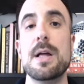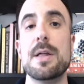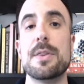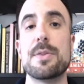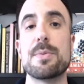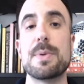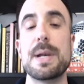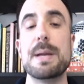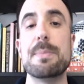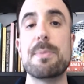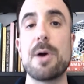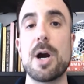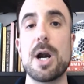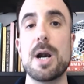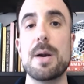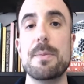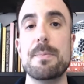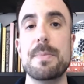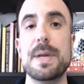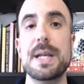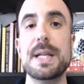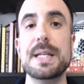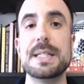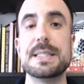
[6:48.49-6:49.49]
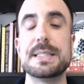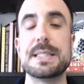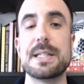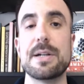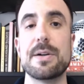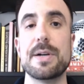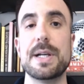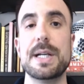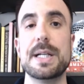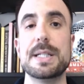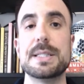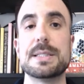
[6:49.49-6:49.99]
3-part
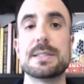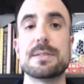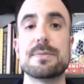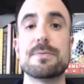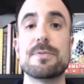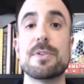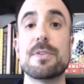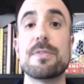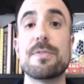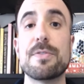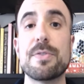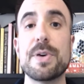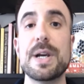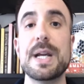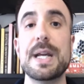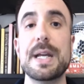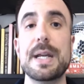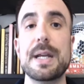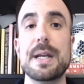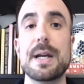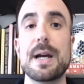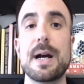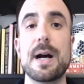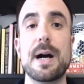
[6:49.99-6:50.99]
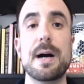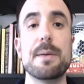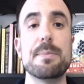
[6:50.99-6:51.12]
mini-series for free